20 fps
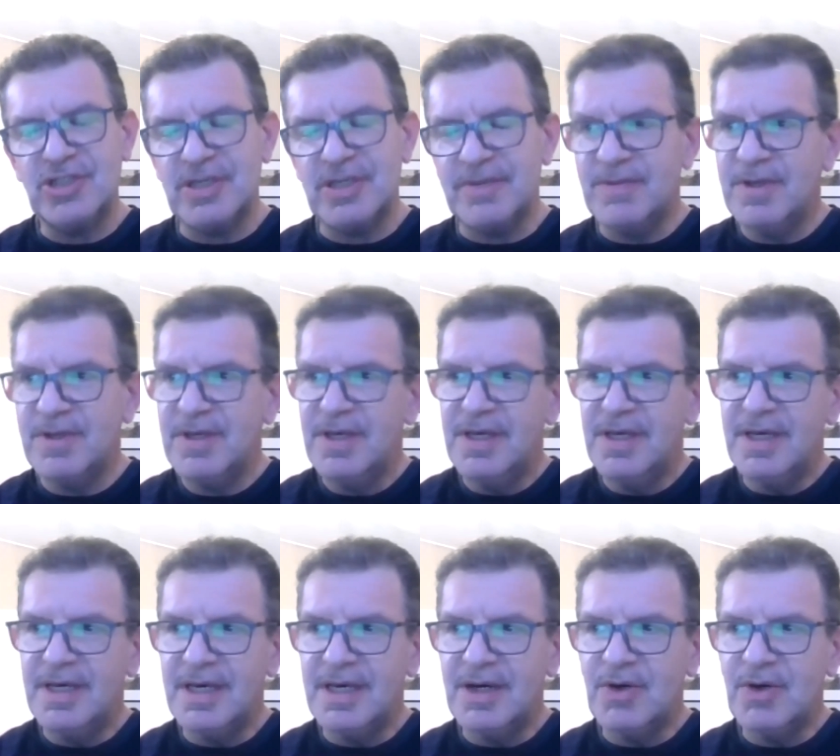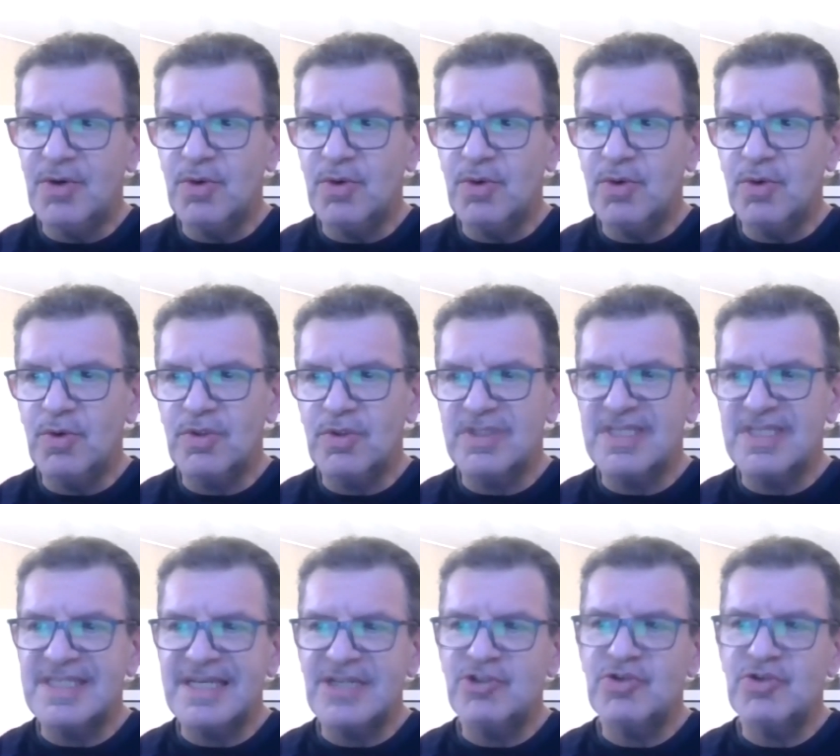ledger
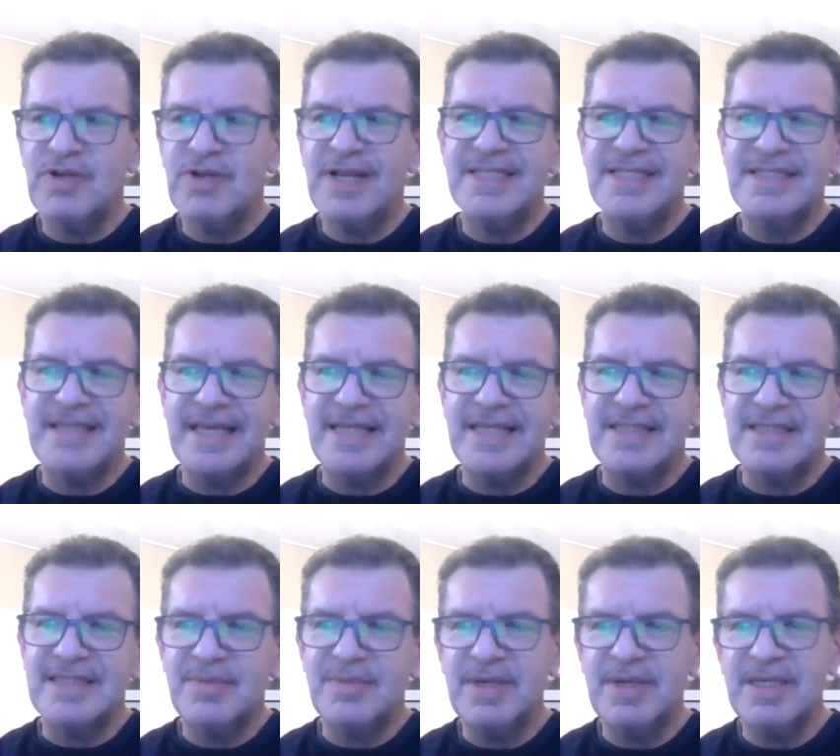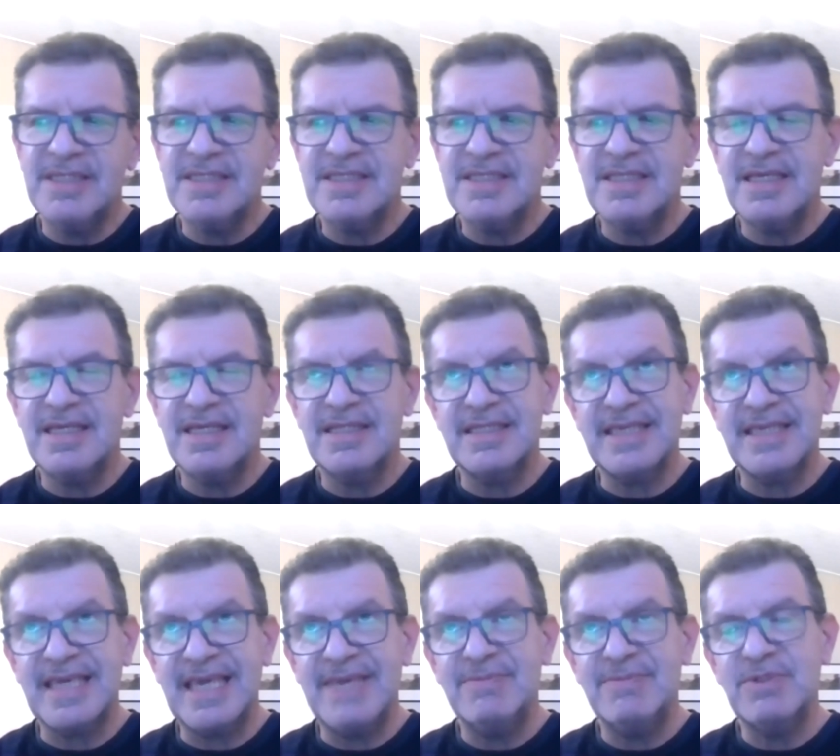or decentralized database that
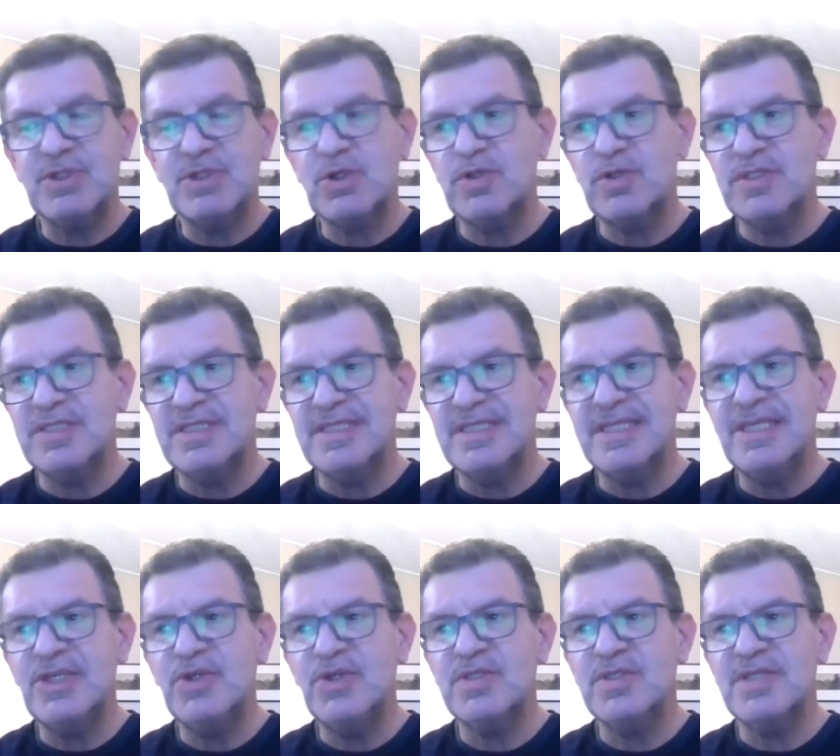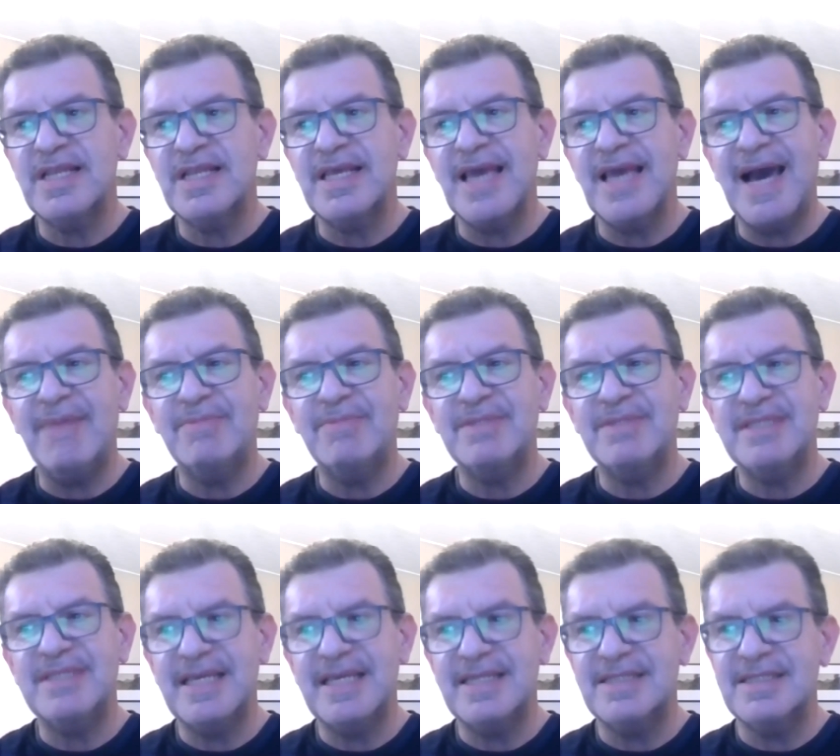keeps continuously
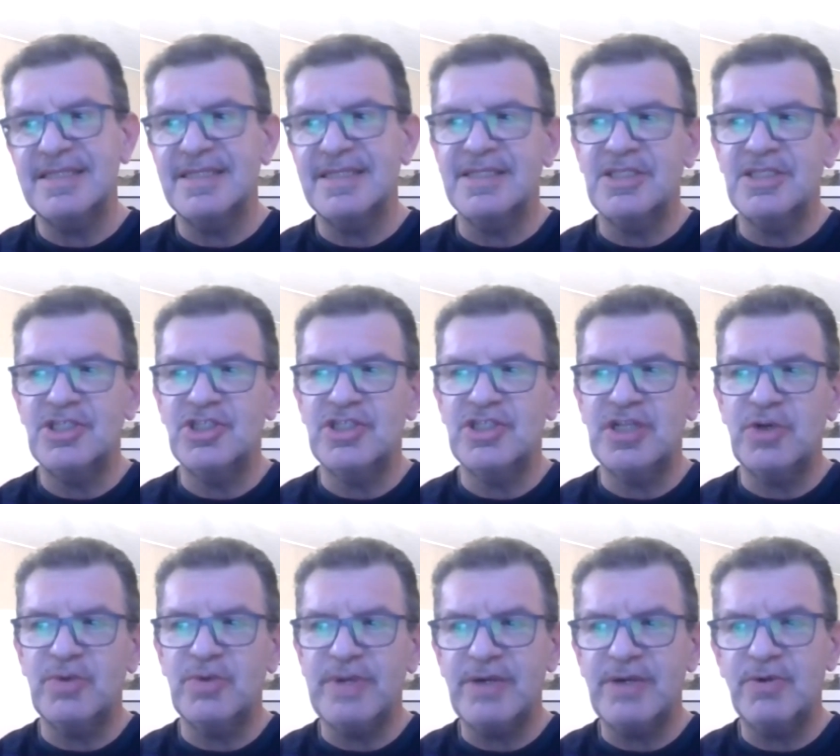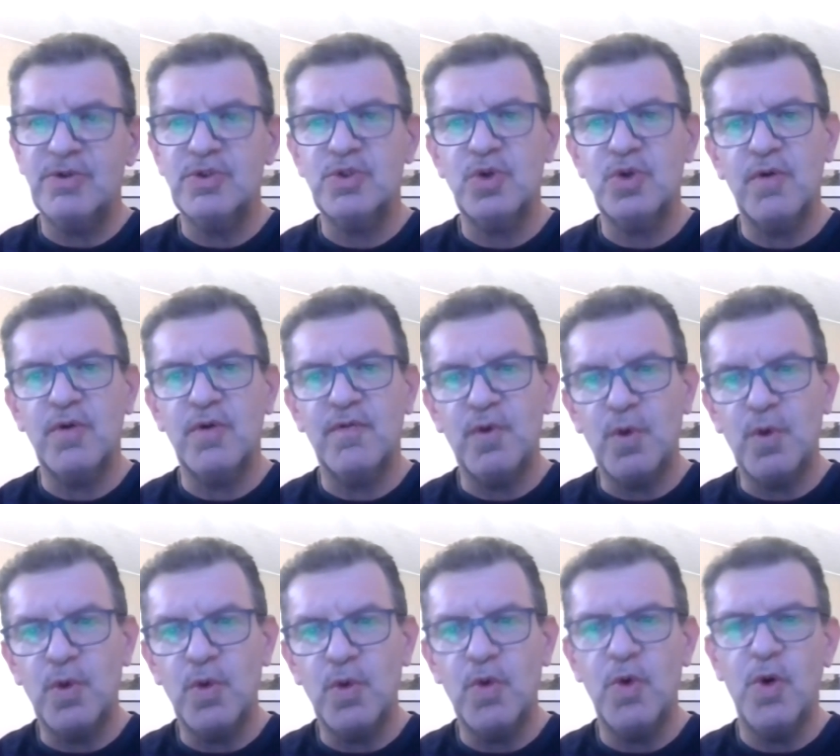updated digital records of
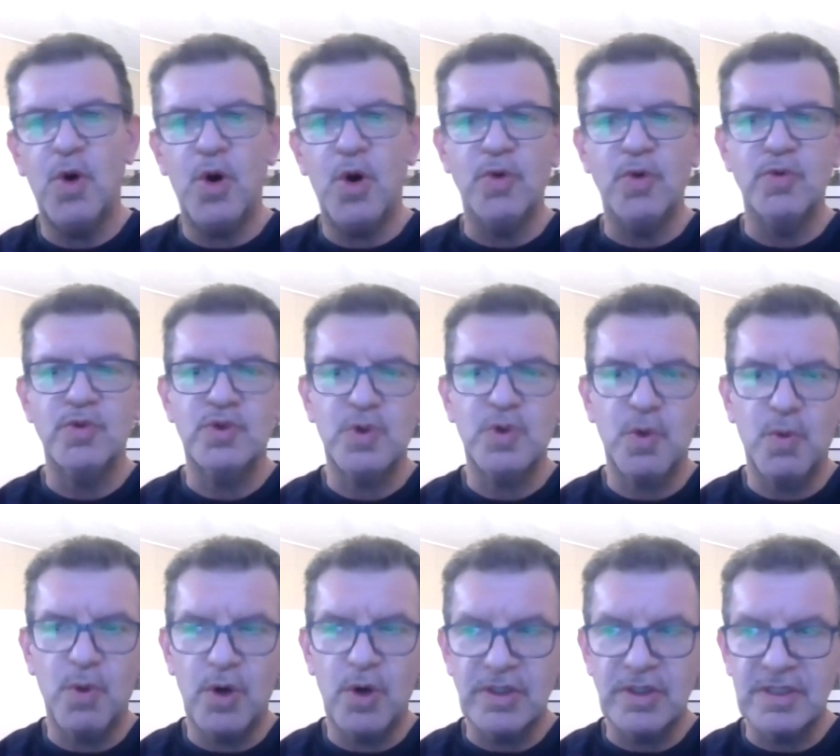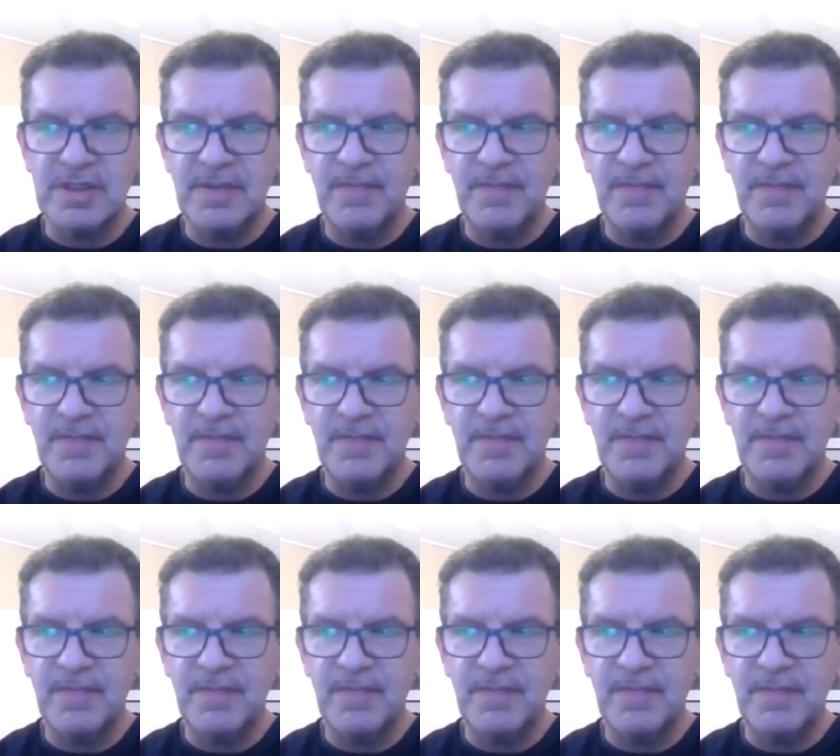who owns what.